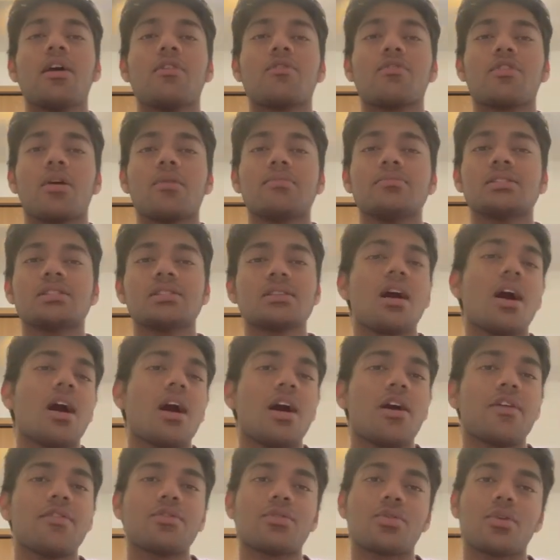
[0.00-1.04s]
from
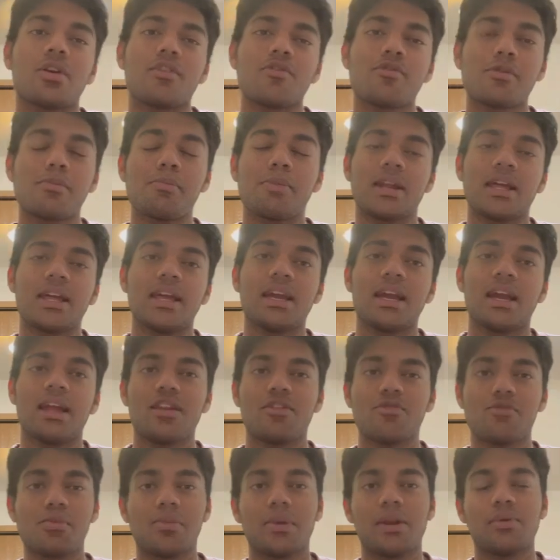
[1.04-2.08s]
staff to everybody and
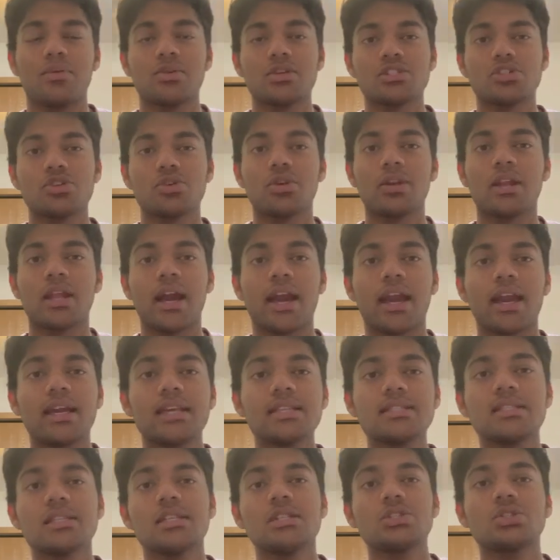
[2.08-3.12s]
everybody was so
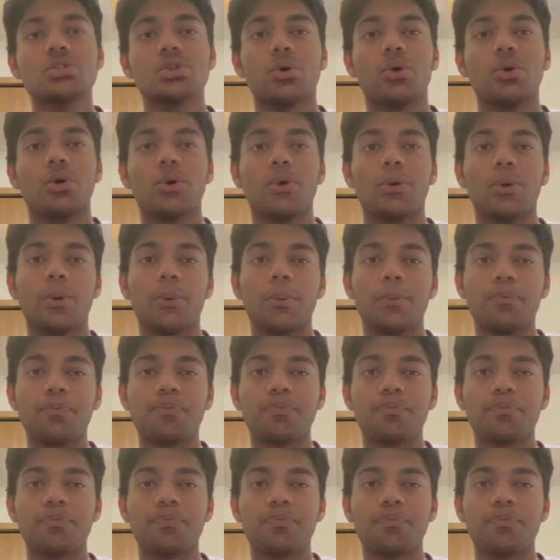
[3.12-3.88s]
nice so